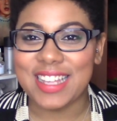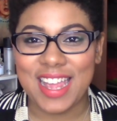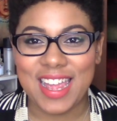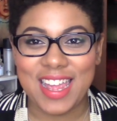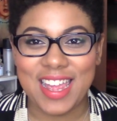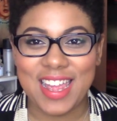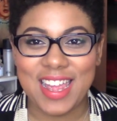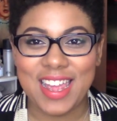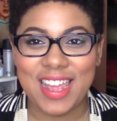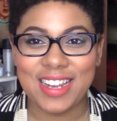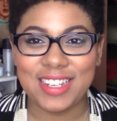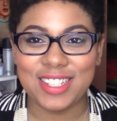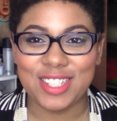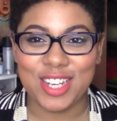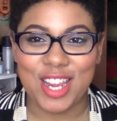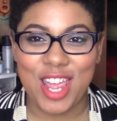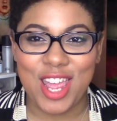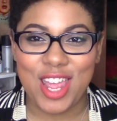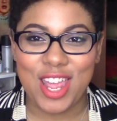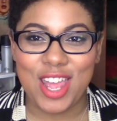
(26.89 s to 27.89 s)
and
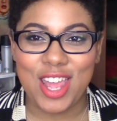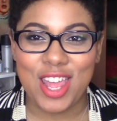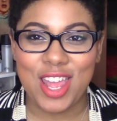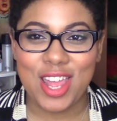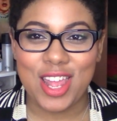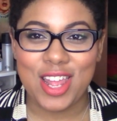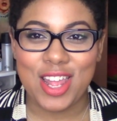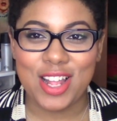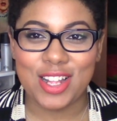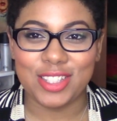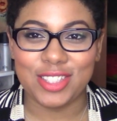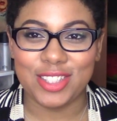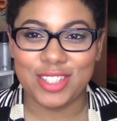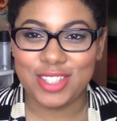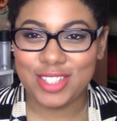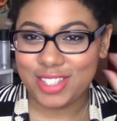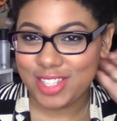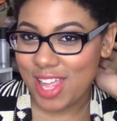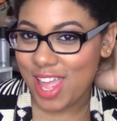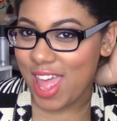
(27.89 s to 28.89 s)

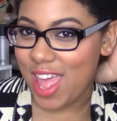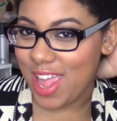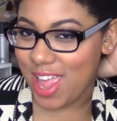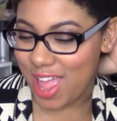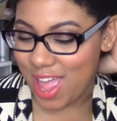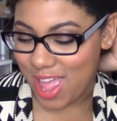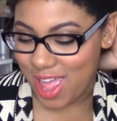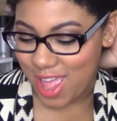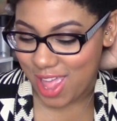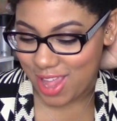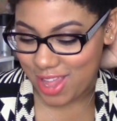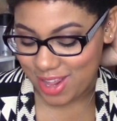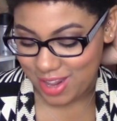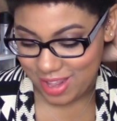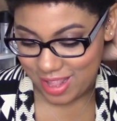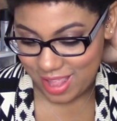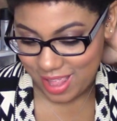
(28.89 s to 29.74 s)
gents? Hey, hey.